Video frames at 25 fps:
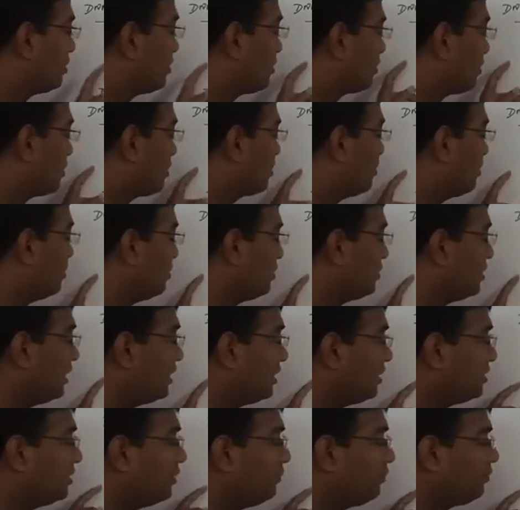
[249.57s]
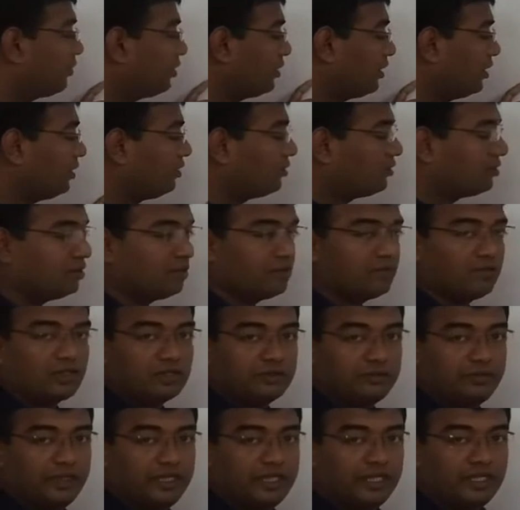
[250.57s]
code, that is the protein code,
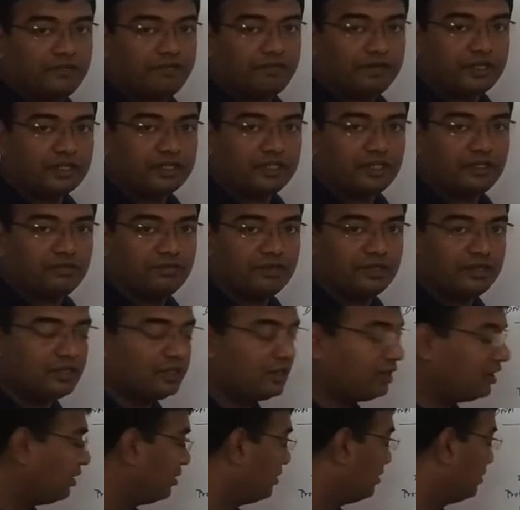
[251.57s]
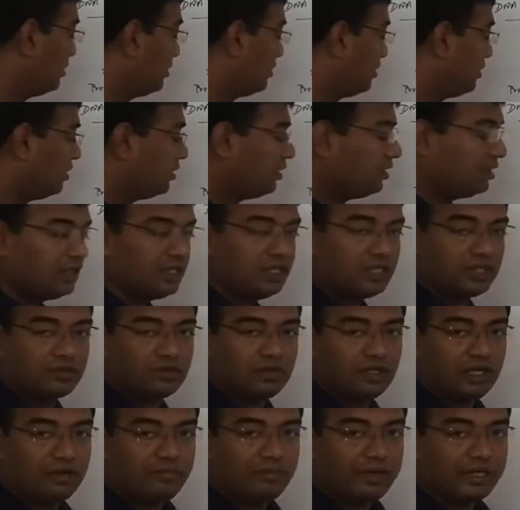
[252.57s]
was being infected with the E.
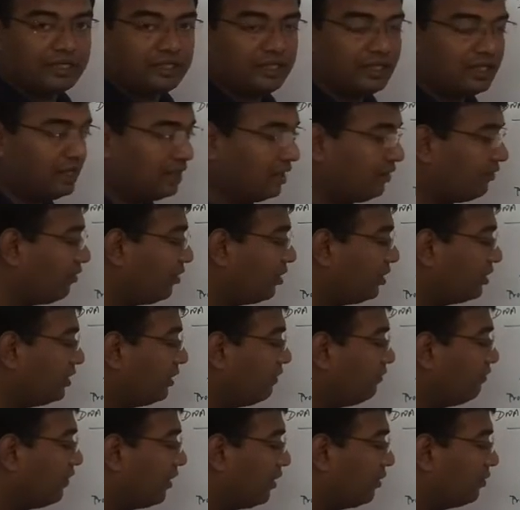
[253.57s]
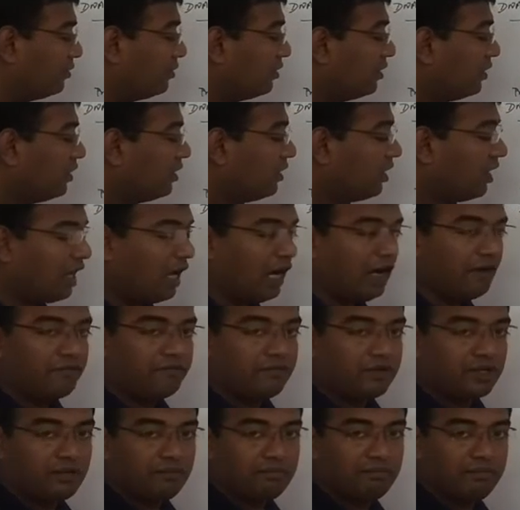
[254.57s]
coli bacteria, what they found?
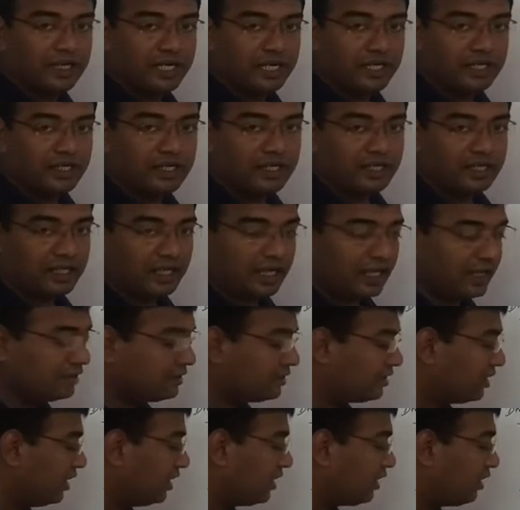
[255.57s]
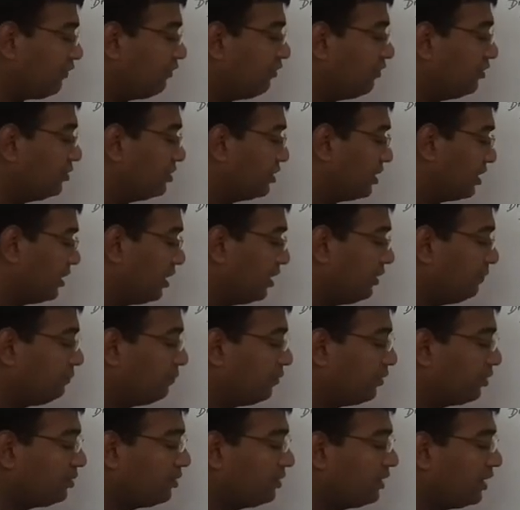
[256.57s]
After blending and centrifugation in
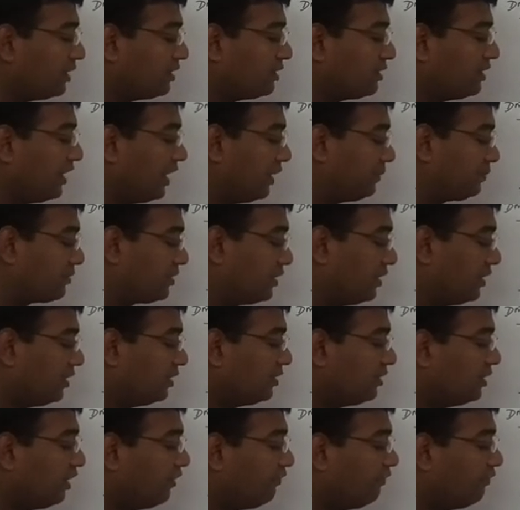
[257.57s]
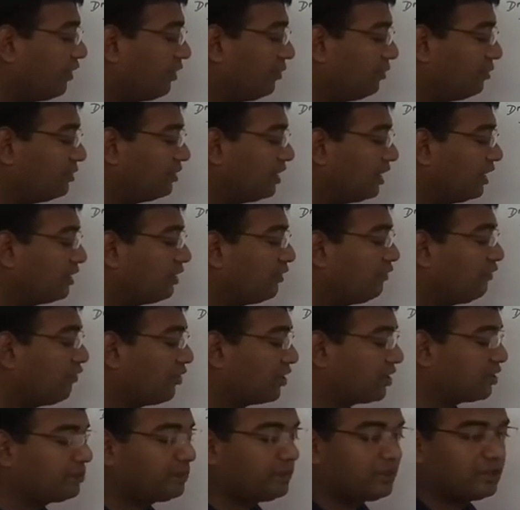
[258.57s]
both the steps, they found that the
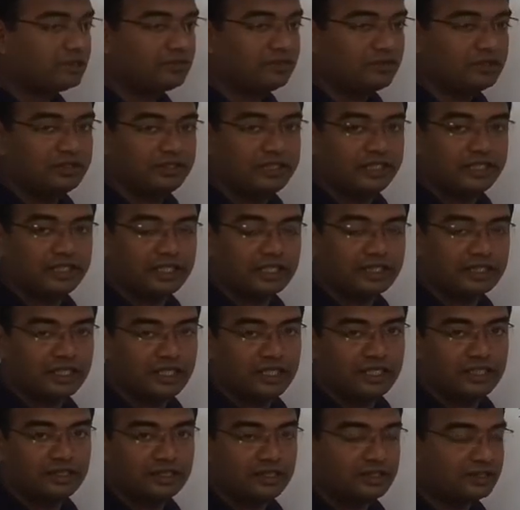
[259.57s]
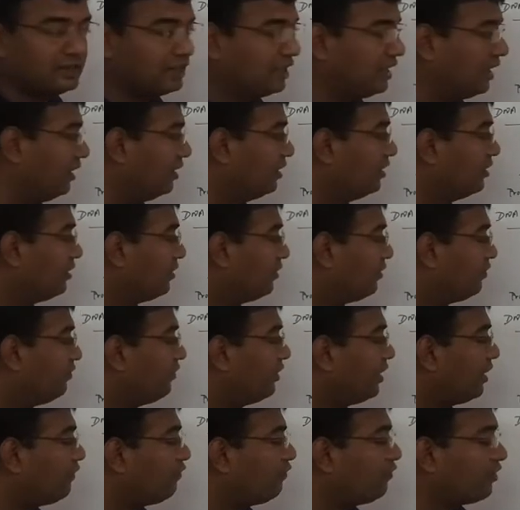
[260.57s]
phosphorus was detected in the cell
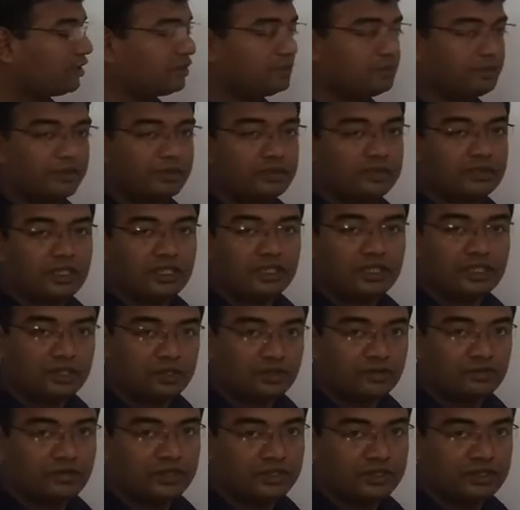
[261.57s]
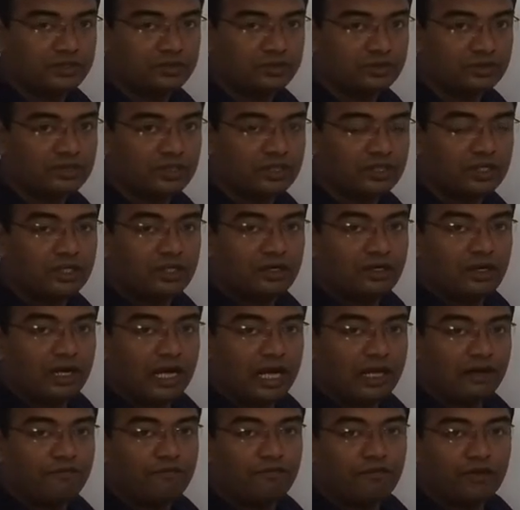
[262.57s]
where phosphorus 32 was used.
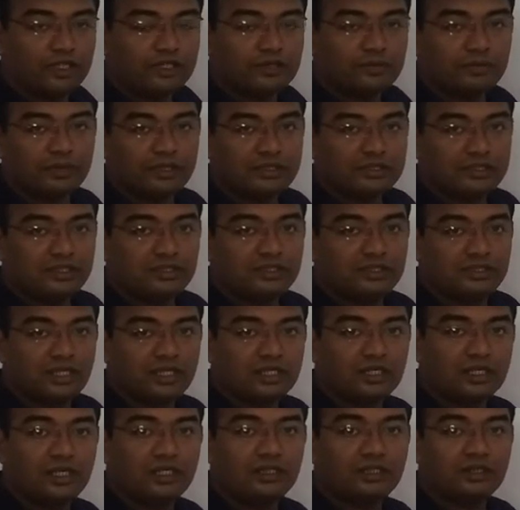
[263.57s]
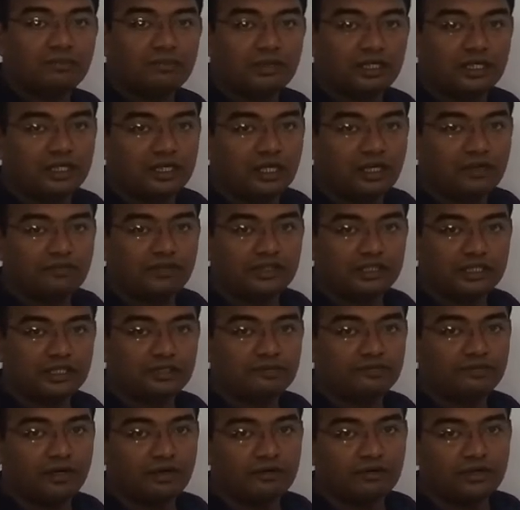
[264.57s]
And phosphorus is generally the material which
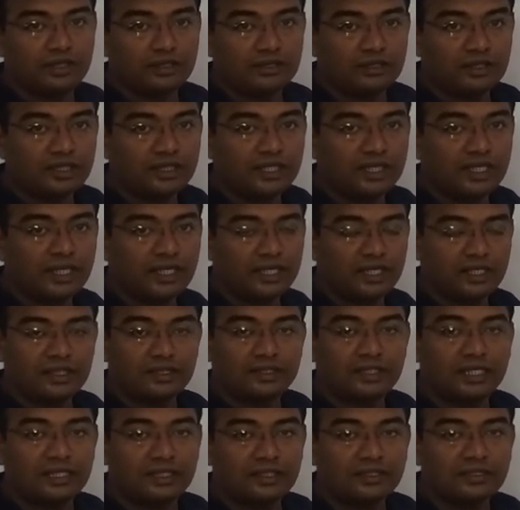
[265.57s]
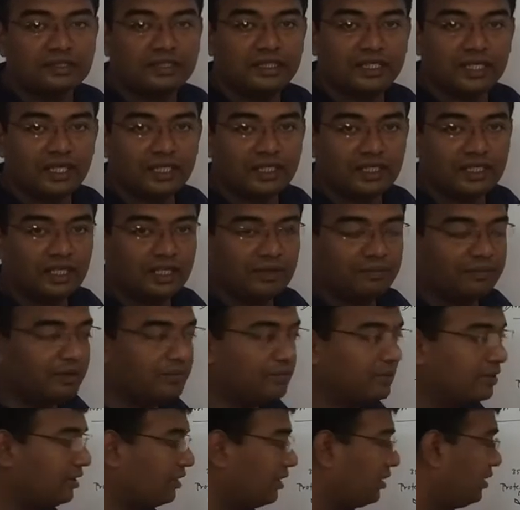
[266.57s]
is found in the DNA, that is DNA
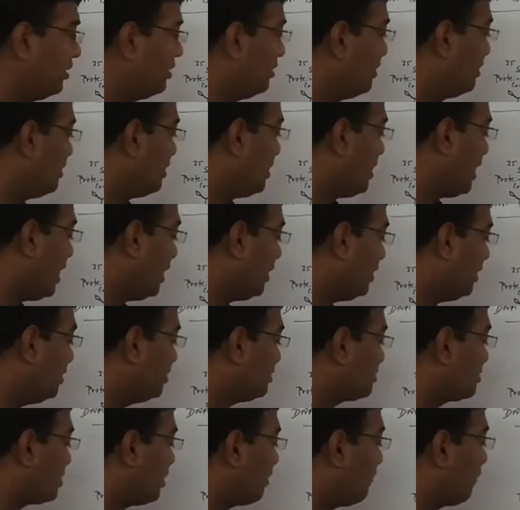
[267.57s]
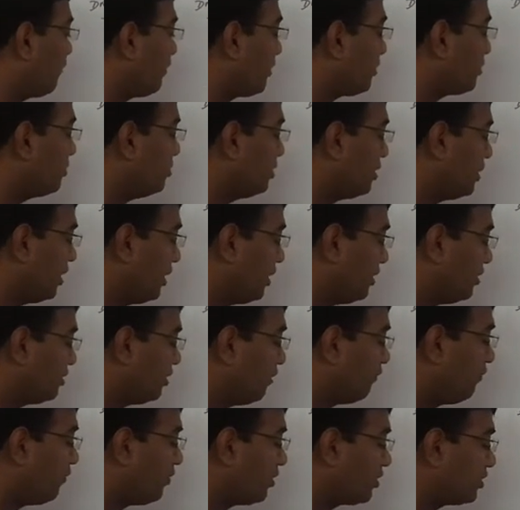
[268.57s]
level material. And in sulfur coating,
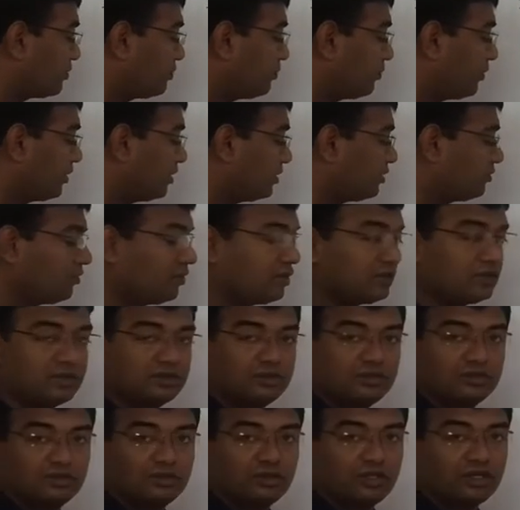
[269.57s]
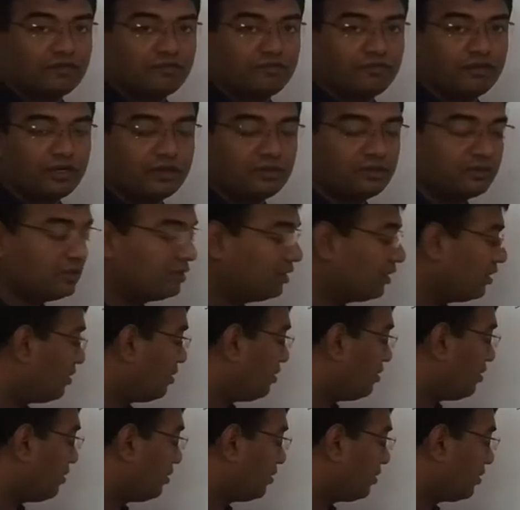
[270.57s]
the phosphorus was not found,
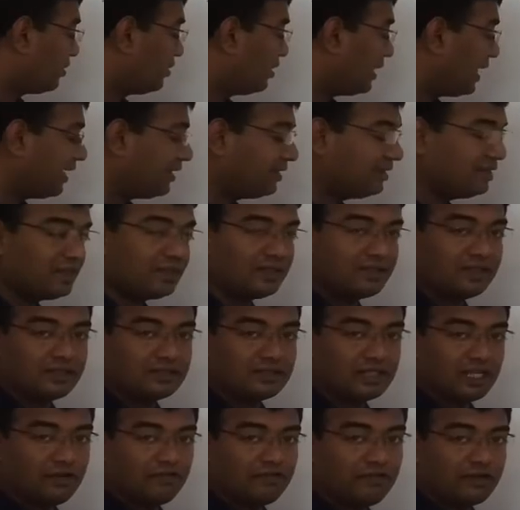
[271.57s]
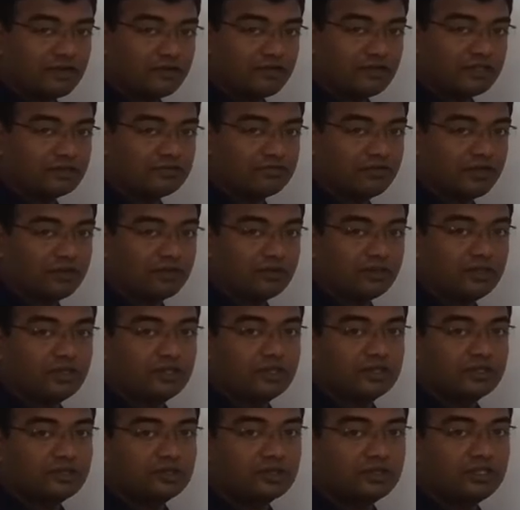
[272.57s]
neither the sulfur was
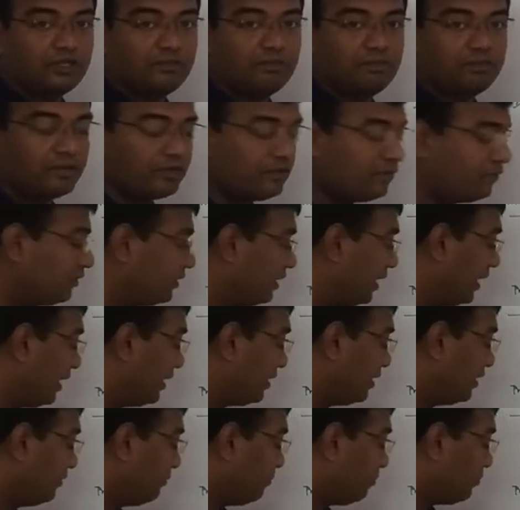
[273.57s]
found. So they proved that